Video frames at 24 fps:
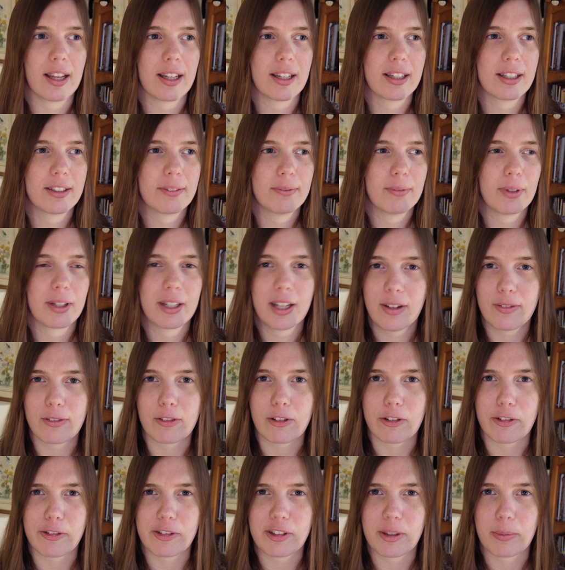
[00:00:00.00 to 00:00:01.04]
like a
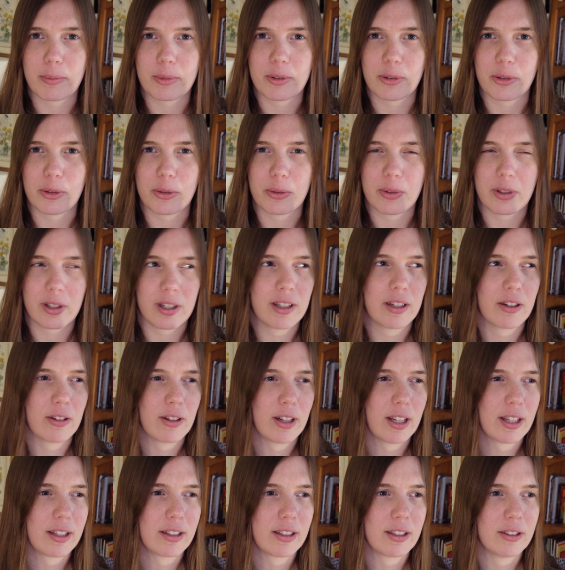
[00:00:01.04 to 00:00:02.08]
cover of some sort, you
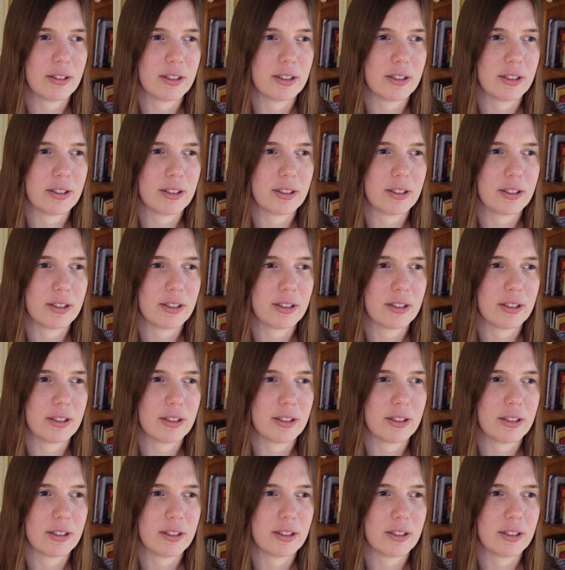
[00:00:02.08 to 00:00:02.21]
know, like